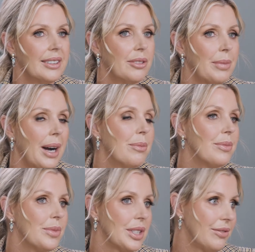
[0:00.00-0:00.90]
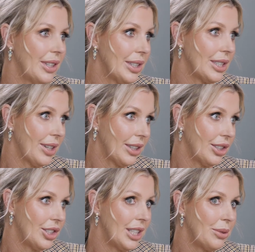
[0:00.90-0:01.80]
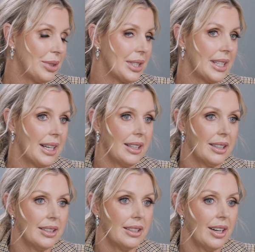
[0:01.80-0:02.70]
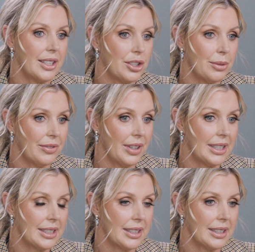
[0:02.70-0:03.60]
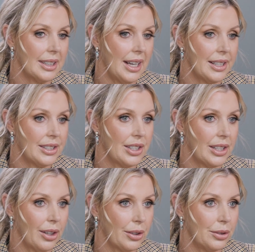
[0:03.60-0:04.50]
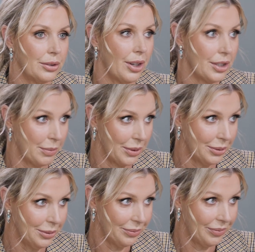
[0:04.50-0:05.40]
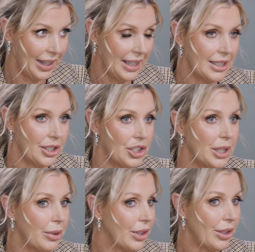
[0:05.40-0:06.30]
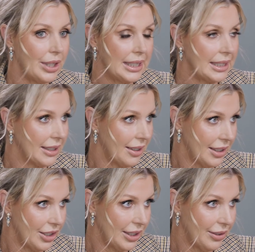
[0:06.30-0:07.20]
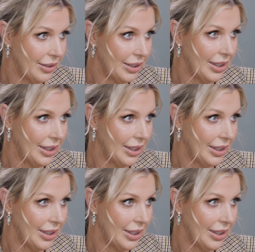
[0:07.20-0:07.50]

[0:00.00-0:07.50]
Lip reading: Mum was very structured. She was a night supervisor at the local hospital. So she worked 30 years night shift.